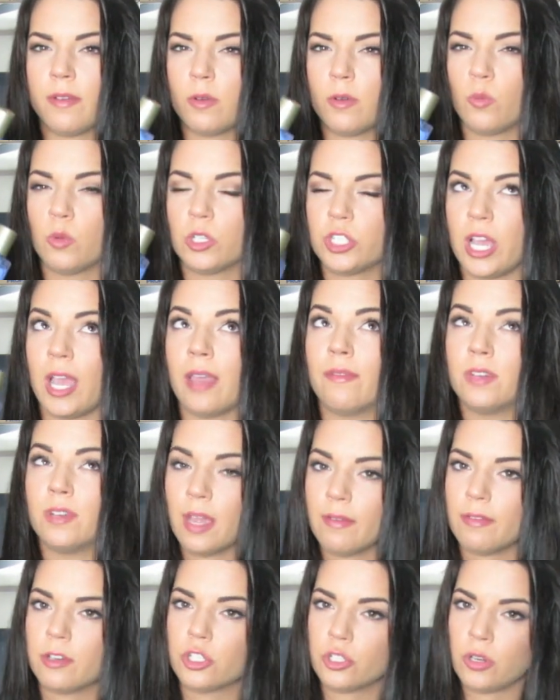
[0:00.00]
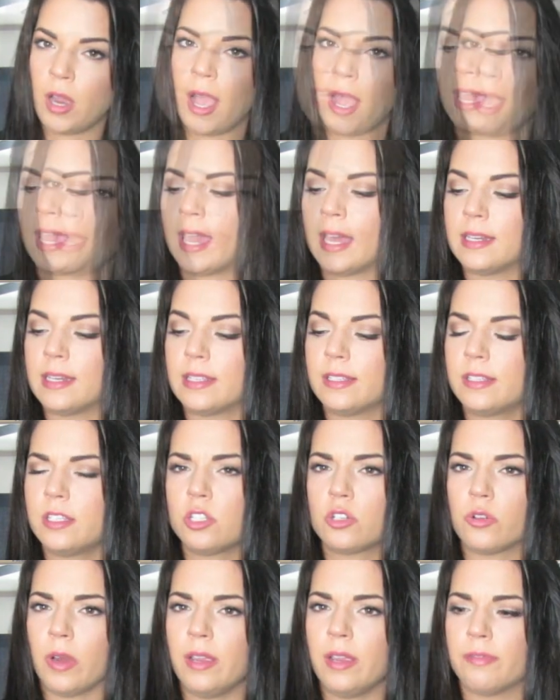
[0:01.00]
which I've never tried. And this
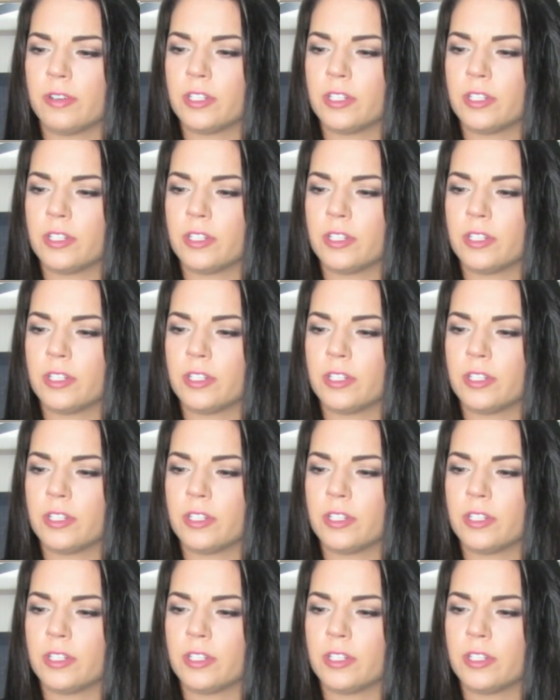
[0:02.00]
is great